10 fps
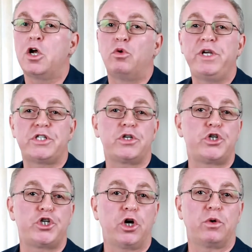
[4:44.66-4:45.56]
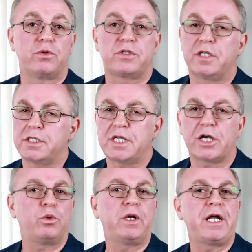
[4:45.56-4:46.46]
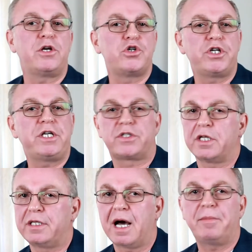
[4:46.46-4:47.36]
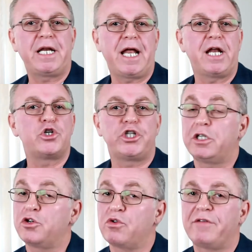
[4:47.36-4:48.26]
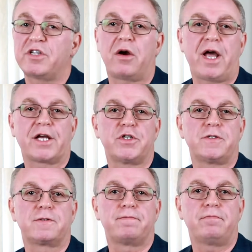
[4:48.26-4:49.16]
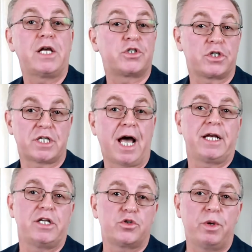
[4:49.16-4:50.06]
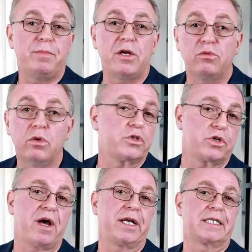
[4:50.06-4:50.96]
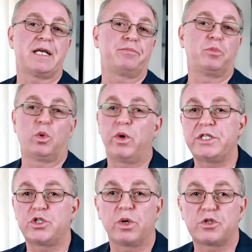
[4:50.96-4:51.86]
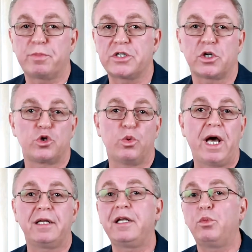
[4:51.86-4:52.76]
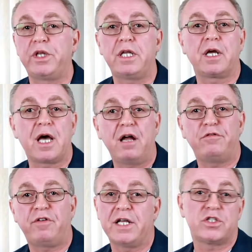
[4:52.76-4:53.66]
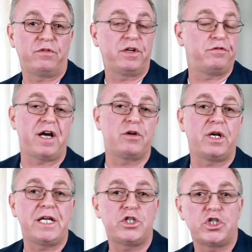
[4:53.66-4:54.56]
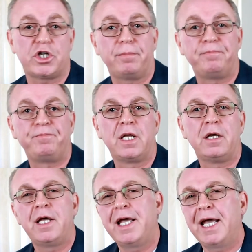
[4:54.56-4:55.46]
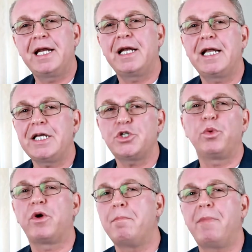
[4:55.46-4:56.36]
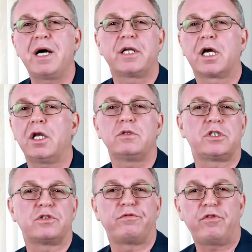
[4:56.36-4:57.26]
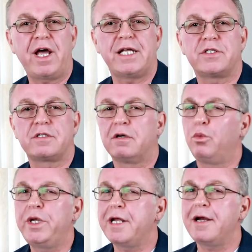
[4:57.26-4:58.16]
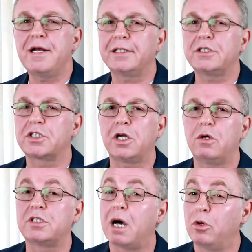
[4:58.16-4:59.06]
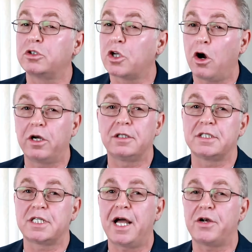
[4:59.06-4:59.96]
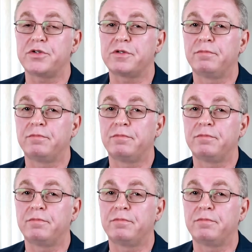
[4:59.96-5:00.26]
Research shows that sexual energy is the dominant energy that drives our actions. As societies, we made rules around acceptable ways to express sexuality within the confines of a defined relationship. And unless we're among the closest of friends, we dare not disclose our most carnal desires.